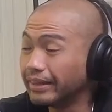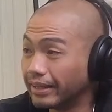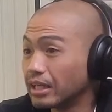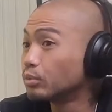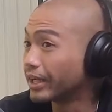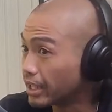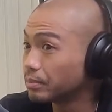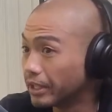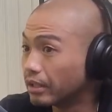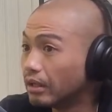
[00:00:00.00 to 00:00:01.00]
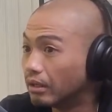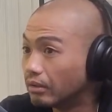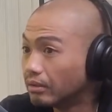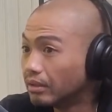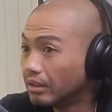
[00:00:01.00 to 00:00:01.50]
and then that's what gets me to
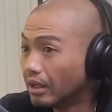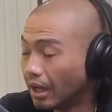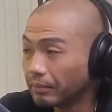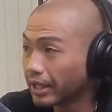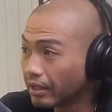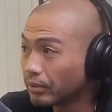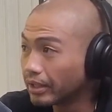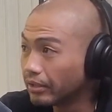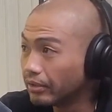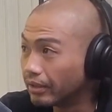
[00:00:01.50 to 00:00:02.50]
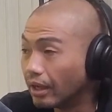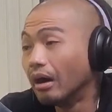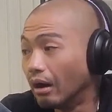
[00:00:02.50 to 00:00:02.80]
go. I'm like, I don't want to do it.